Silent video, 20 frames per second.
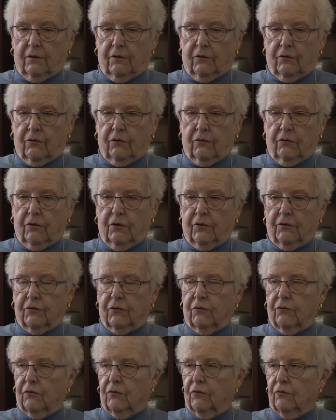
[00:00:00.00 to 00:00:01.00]
So it's
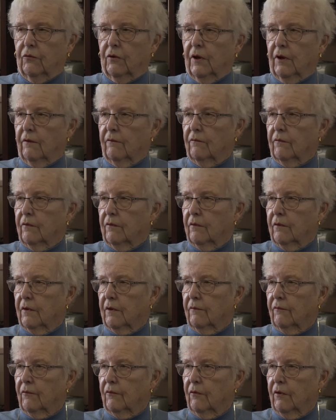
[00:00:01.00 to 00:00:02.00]
good to have,
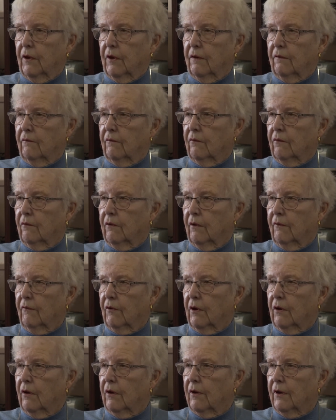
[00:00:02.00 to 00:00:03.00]
if you
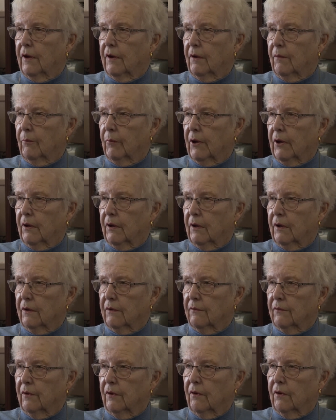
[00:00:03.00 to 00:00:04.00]
haven't got anybody,
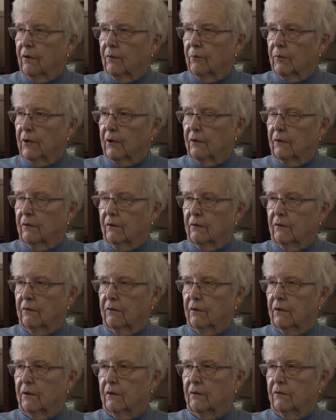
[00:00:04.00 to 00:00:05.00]
it's hard, but
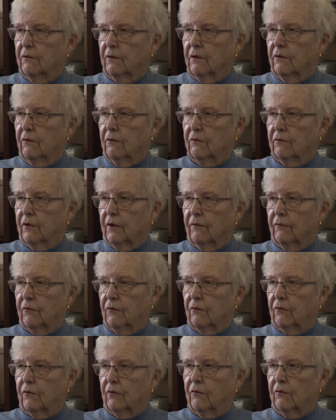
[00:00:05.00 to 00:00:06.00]
she looks after
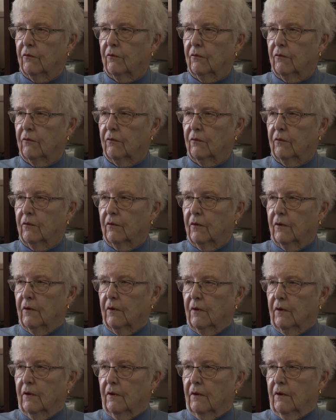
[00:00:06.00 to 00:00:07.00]
good.
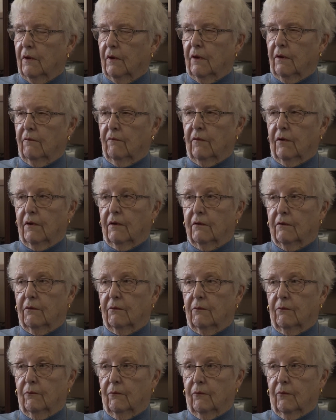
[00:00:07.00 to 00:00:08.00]
And
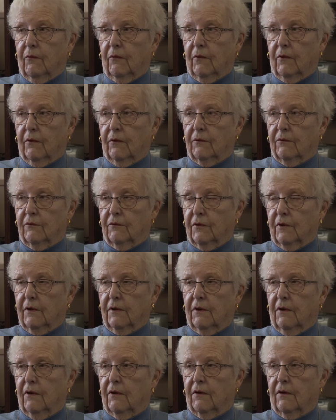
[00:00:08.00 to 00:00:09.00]
she
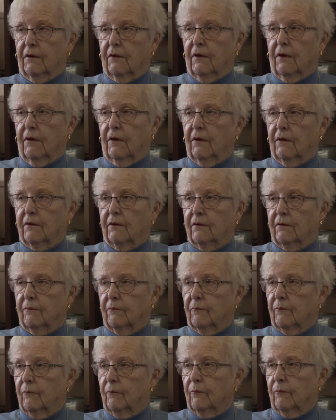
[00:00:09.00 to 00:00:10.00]
got
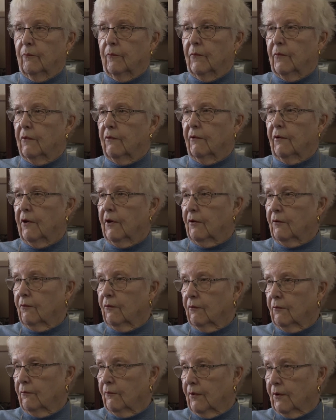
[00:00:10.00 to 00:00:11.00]
along really
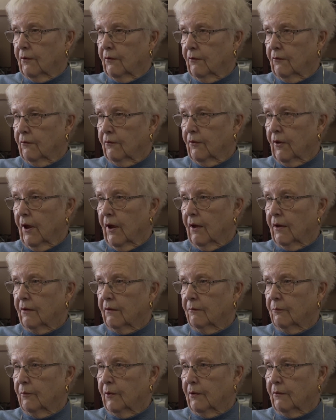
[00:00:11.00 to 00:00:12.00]
good with her
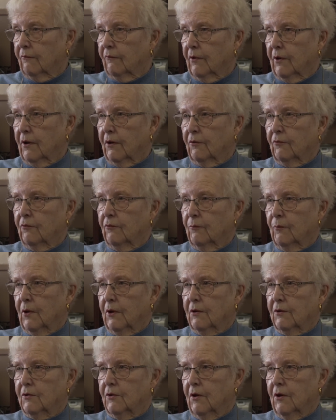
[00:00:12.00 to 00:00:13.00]
dad, but we are too
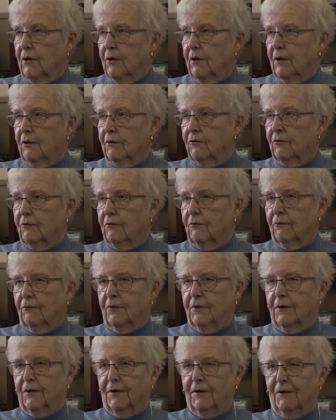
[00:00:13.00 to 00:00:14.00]
much like it, so we